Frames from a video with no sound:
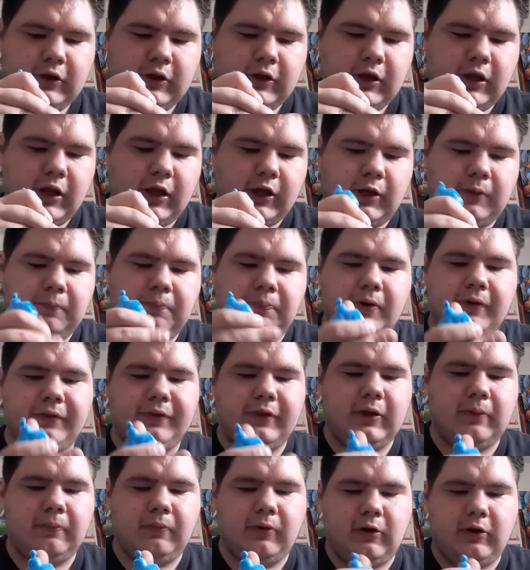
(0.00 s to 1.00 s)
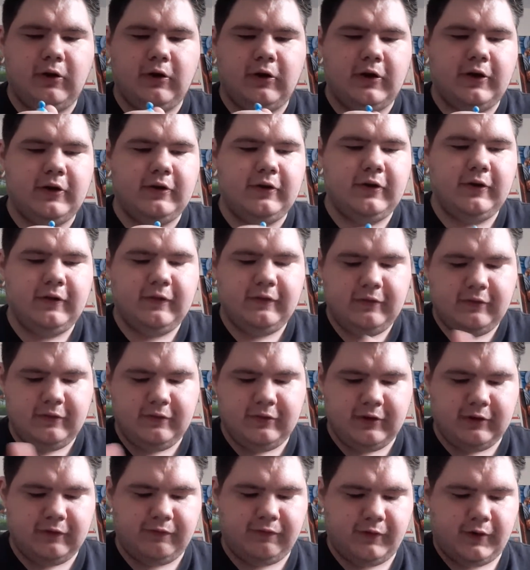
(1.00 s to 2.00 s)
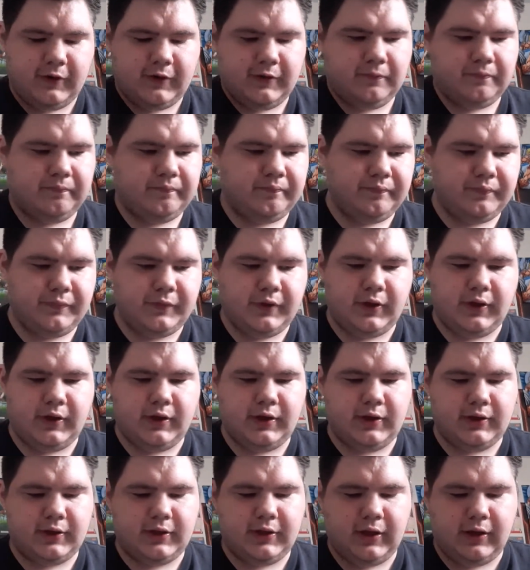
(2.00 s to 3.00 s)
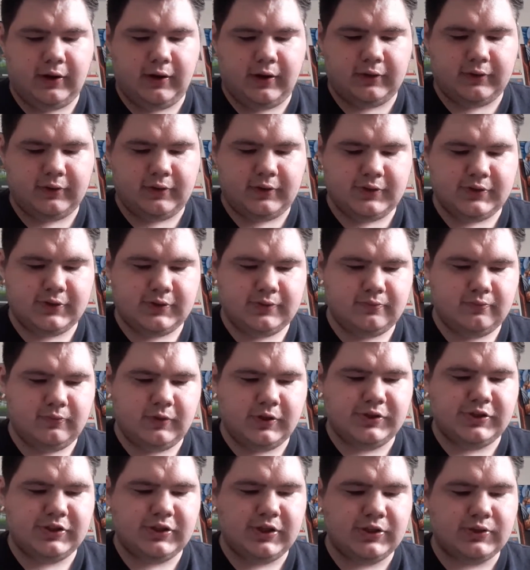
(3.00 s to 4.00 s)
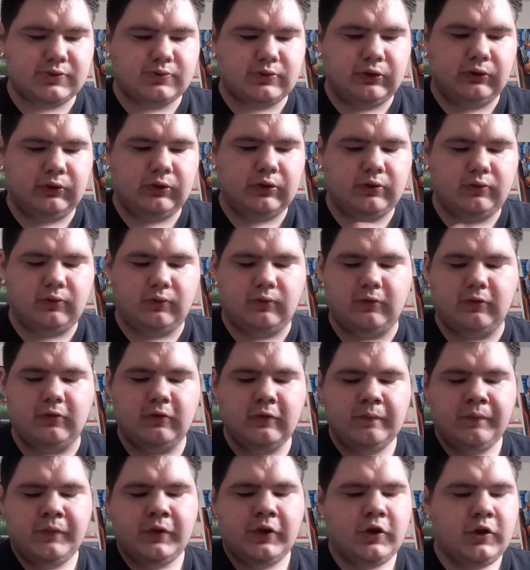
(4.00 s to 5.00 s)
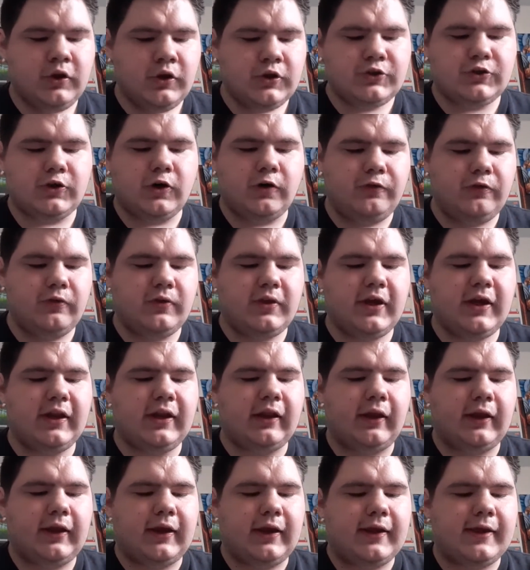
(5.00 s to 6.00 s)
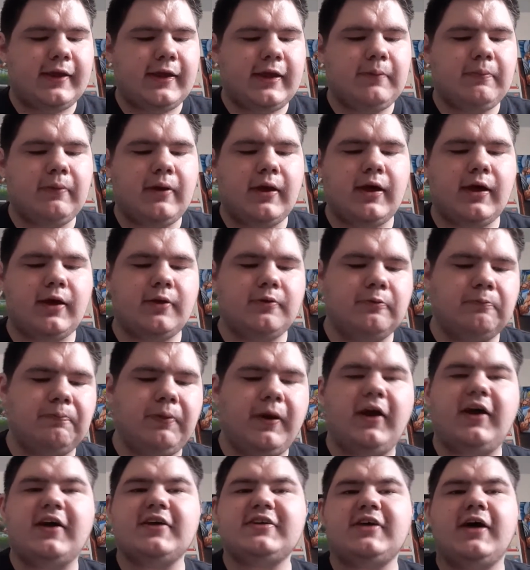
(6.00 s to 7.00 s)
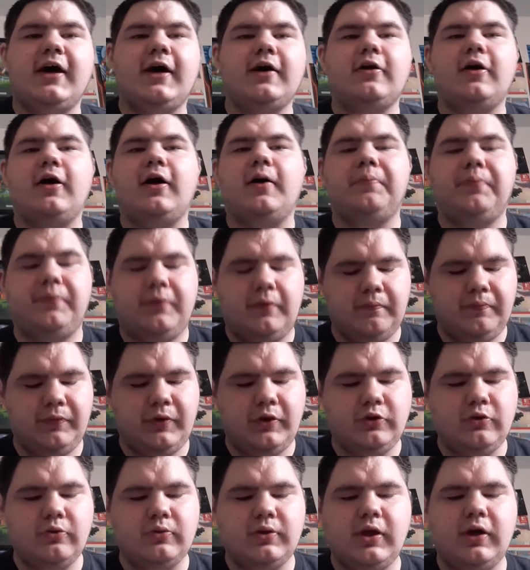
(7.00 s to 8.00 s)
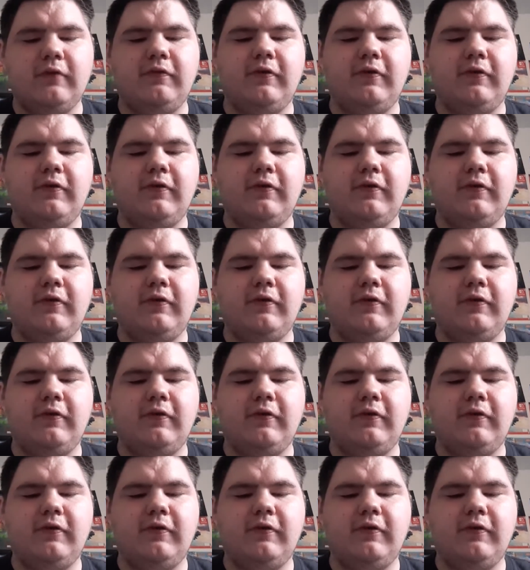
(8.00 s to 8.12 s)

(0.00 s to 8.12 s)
And I can put them on different characters, which is really cool. So if you get like a He-Man, you paint his head up, and you give